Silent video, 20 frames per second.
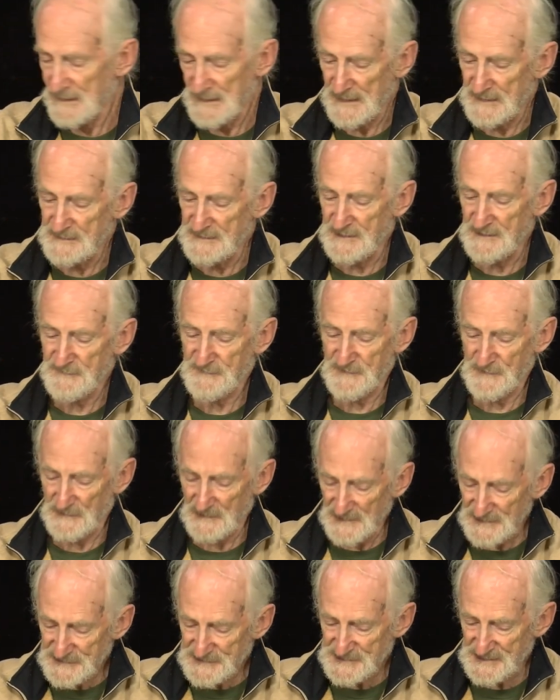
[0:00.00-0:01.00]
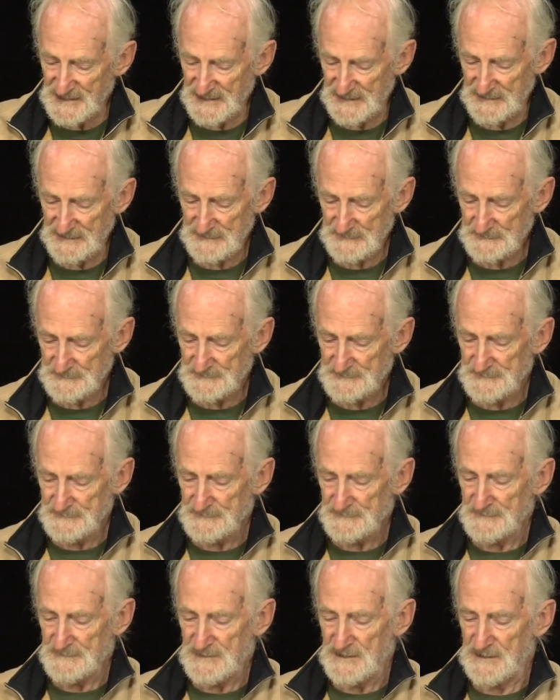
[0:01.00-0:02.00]
And then if you're listening,
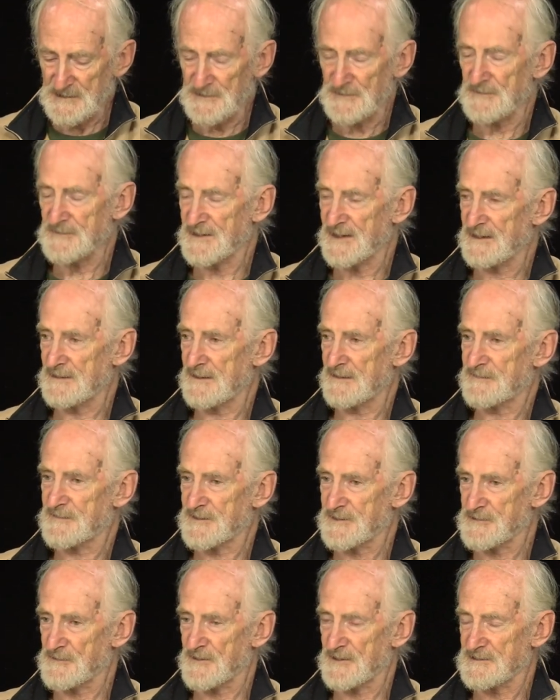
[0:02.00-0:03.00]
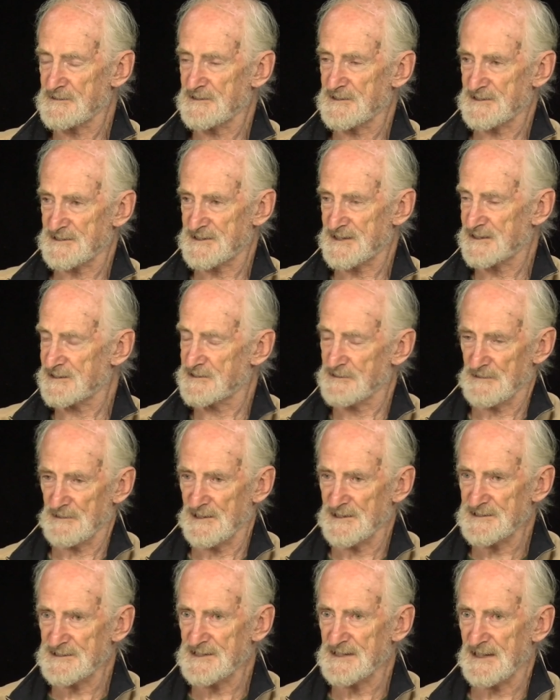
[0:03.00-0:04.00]
you don't, if the director just says you're
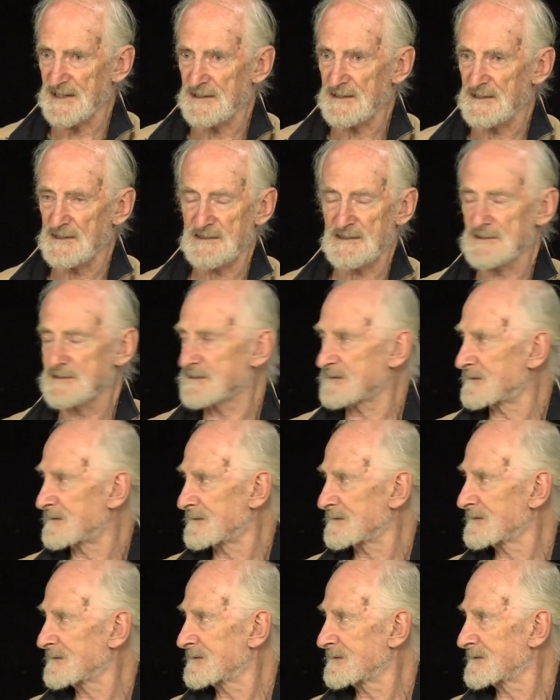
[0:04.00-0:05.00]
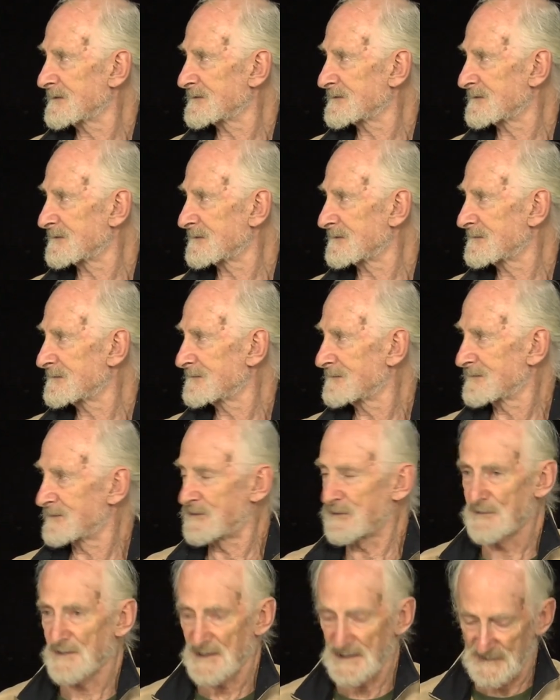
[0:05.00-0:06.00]
listening, that doesn't, doesn't
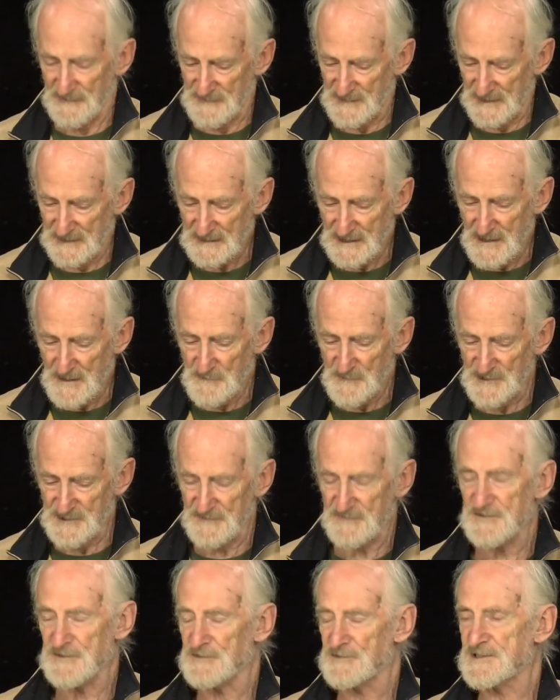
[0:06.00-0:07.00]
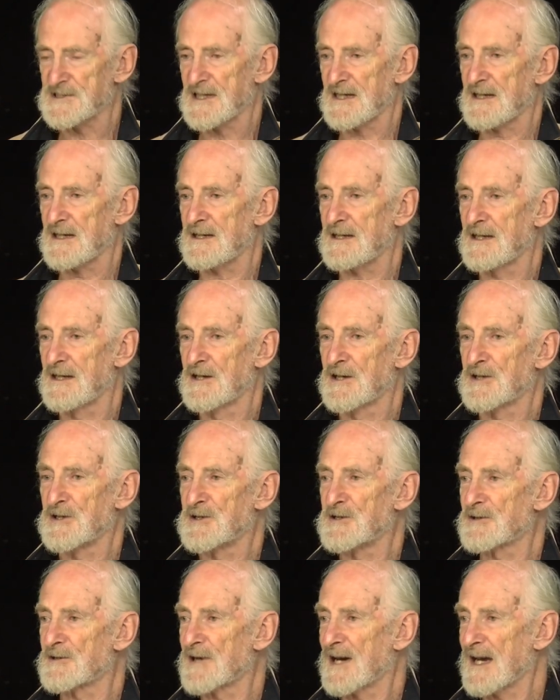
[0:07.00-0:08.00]
do anything. But if you say
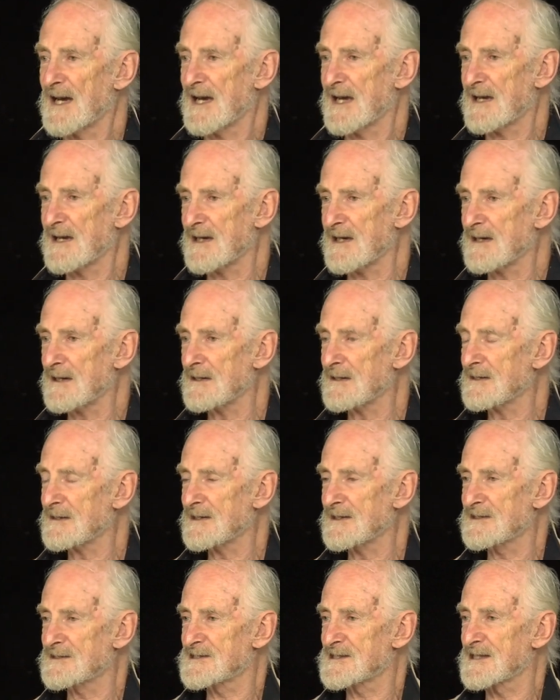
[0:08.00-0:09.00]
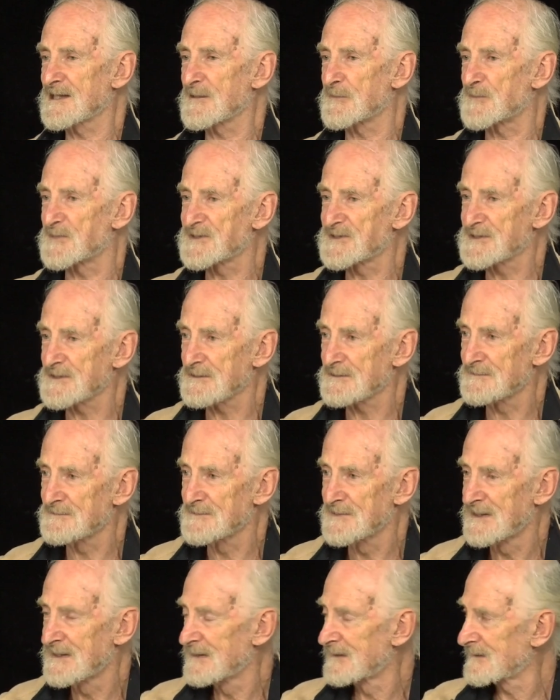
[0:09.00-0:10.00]
you're hanging on his lips,
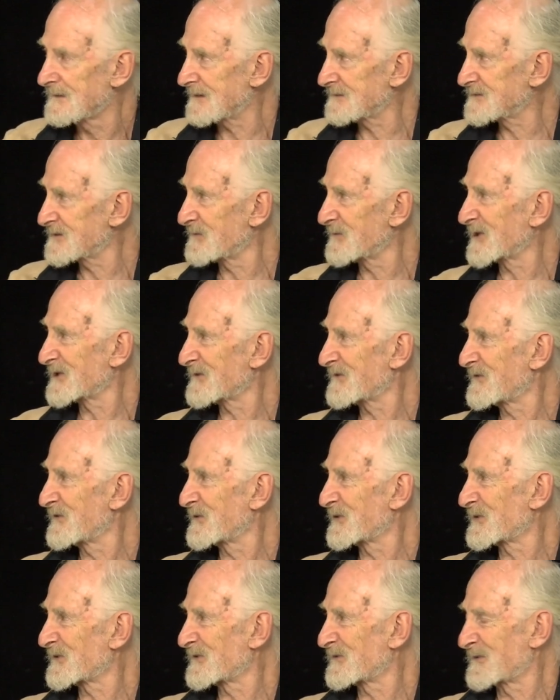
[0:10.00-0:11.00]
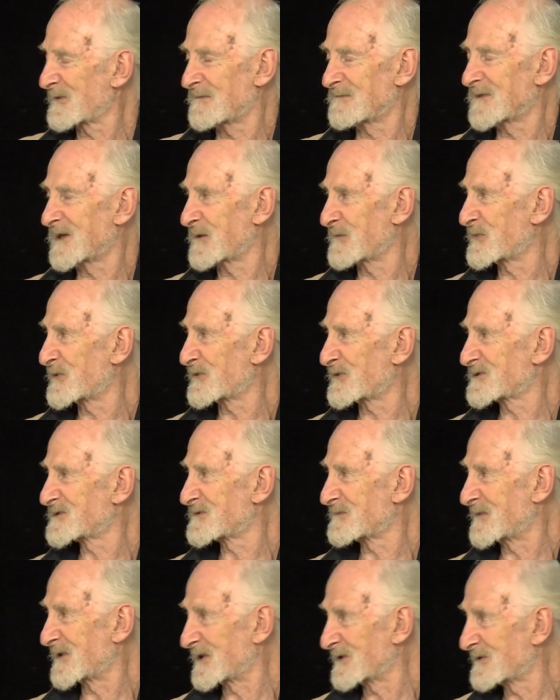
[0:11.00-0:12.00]
that's a metaphor from The Importance
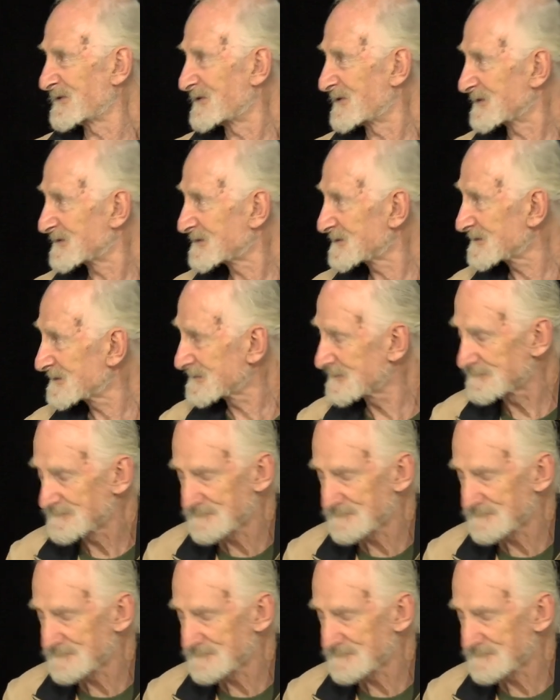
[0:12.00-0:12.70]
of Being Earnest. Hmm.